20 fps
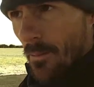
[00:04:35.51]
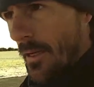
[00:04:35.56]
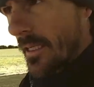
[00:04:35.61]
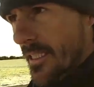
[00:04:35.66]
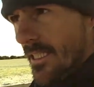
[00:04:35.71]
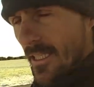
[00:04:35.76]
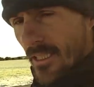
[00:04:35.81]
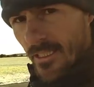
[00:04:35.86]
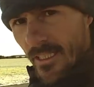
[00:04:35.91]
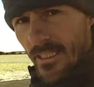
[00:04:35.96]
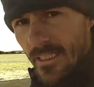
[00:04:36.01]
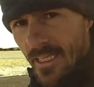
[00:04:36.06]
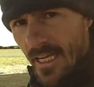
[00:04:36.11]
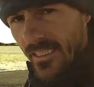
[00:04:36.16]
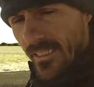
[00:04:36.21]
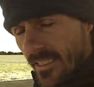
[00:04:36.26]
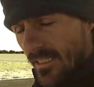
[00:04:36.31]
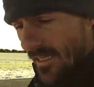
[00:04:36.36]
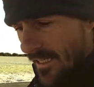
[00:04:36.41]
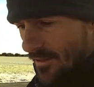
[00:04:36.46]
mentioned in
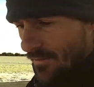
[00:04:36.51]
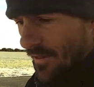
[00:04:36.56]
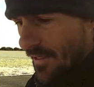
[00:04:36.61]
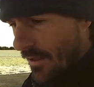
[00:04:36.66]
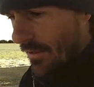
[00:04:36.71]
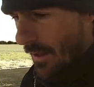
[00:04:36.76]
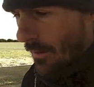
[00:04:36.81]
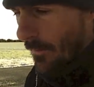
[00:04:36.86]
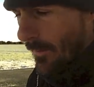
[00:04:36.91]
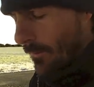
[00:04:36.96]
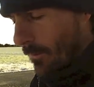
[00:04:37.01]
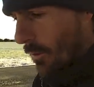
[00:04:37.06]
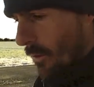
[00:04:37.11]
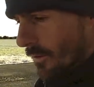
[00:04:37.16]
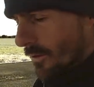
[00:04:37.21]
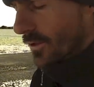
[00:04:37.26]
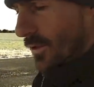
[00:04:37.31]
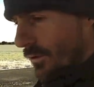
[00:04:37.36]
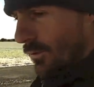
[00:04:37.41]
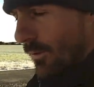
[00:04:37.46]
yesterday's video that we
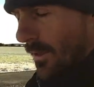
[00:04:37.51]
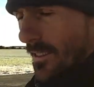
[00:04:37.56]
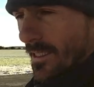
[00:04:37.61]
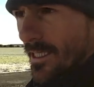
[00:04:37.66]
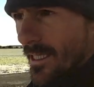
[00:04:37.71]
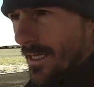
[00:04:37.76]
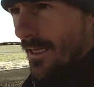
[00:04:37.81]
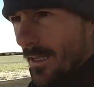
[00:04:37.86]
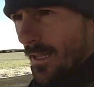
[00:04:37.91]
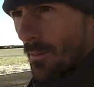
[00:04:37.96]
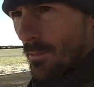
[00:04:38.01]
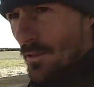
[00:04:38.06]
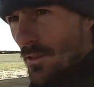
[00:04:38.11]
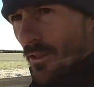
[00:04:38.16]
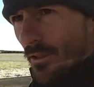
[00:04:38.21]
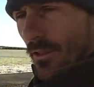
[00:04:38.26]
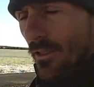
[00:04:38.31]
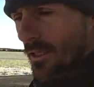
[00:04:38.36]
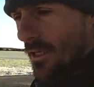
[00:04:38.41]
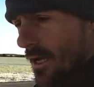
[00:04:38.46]
walked 20
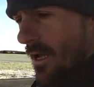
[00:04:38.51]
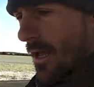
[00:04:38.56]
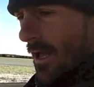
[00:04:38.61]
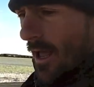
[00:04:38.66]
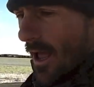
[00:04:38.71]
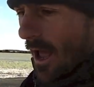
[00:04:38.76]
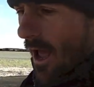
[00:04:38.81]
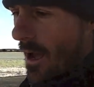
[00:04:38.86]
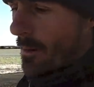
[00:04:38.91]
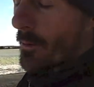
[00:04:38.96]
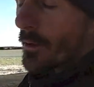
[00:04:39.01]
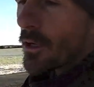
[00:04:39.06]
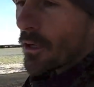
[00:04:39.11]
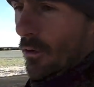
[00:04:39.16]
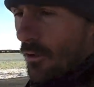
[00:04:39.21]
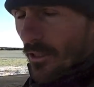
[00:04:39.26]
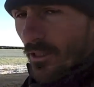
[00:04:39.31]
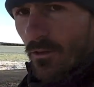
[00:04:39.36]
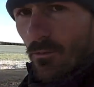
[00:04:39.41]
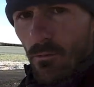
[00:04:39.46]
kilometers, uh, but
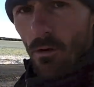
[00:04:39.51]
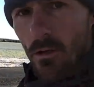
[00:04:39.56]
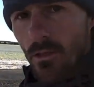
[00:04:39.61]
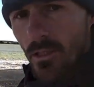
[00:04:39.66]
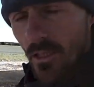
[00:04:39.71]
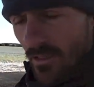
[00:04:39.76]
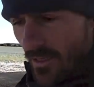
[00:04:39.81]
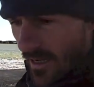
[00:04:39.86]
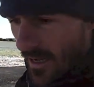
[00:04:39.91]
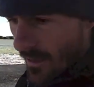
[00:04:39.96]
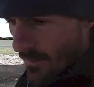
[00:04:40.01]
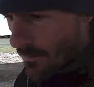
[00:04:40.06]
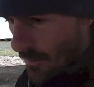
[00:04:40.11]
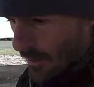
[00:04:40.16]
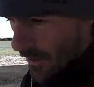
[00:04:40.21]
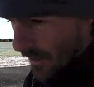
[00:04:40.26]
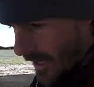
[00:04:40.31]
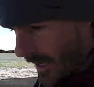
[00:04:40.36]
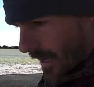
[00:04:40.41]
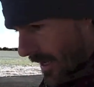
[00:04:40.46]
according to Rosa, the
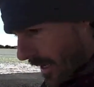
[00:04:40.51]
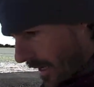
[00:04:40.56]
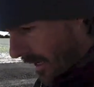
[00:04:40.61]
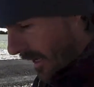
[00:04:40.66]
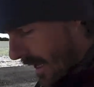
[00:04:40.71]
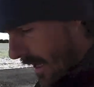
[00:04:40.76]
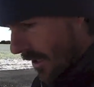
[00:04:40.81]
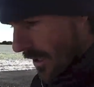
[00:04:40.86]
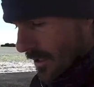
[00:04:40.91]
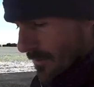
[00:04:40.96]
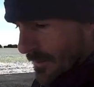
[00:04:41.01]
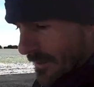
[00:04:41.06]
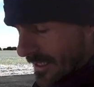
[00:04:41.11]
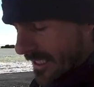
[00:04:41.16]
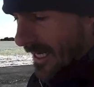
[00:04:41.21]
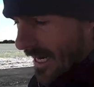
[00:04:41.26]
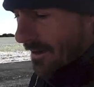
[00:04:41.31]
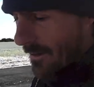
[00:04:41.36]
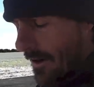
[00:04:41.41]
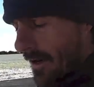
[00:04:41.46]
alberger uh,
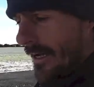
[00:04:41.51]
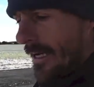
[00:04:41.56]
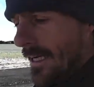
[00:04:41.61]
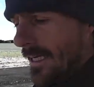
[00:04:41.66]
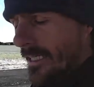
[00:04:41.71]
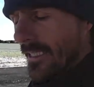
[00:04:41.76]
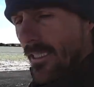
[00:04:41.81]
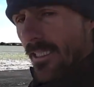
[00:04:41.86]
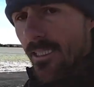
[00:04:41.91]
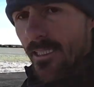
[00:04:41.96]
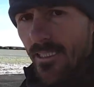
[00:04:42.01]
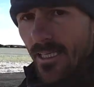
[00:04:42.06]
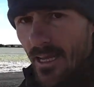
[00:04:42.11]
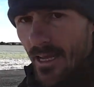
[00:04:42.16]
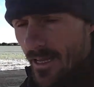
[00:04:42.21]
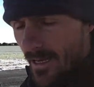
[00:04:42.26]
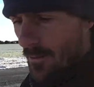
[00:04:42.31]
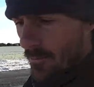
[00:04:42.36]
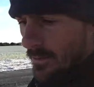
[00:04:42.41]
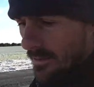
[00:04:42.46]
hospitalera, she
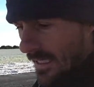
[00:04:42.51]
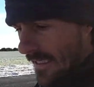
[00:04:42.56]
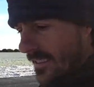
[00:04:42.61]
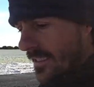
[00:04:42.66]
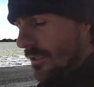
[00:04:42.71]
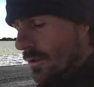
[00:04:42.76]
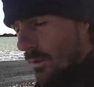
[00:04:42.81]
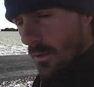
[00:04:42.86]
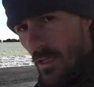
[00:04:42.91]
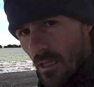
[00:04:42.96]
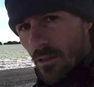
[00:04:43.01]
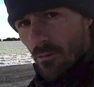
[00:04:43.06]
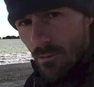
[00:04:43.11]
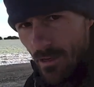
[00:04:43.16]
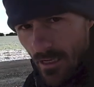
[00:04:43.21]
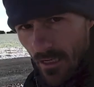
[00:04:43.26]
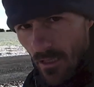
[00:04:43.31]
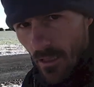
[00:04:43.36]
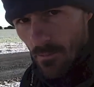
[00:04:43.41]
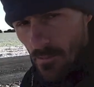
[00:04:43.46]
said it was actually
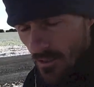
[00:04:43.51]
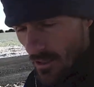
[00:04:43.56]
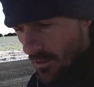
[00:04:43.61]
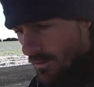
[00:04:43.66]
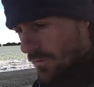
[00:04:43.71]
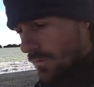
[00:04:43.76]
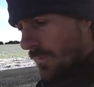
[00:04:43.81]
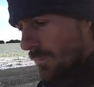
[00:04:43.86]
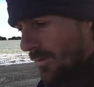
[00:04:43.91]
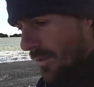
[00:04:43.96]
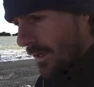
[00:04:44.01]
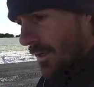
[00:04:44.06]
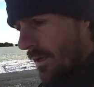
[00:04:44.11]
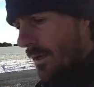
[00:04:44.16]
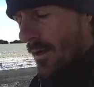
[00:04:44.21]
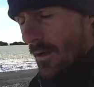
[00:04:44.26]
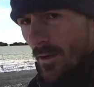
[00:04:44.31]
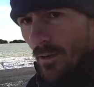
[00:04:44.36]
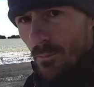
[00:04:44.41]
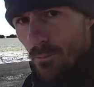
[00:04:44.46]
23 kilometers from the
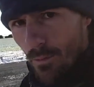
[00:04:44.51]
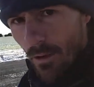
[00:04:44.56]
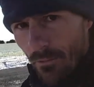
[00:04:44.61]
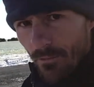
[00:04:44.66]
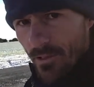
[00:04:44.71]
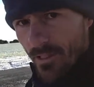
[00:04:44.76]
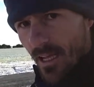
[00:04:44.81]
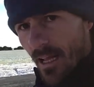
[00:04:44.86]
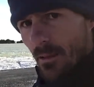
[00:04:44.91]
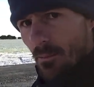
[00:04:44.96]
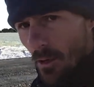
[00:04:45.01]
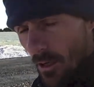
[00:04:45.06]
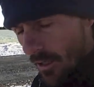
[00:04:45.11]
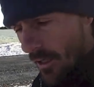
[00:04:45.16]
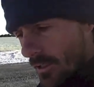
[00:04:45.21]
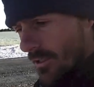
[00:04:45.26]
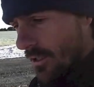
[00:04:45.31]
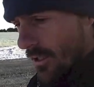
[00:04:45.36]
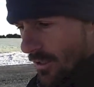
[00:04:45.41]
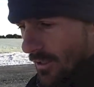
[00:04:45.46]
previous
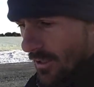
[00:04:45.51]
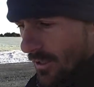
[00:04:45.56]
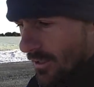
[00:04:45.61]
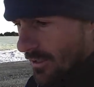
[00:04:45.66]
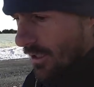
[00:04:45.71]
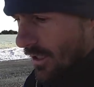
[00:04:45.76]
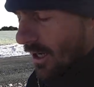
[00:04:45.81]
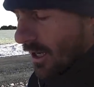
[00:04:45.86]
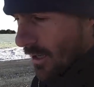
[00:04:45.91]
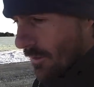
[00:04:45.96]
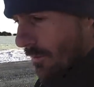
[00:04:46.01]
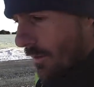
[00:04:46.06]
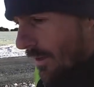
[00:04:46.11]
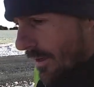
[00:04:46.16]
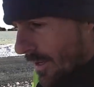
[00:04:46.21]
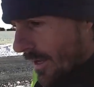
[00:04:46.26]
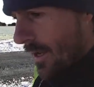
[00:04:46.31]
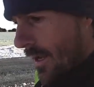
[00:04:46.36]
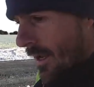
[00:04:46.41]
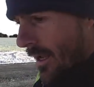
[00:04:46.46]
alberger to, to her
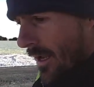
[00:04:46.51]
one.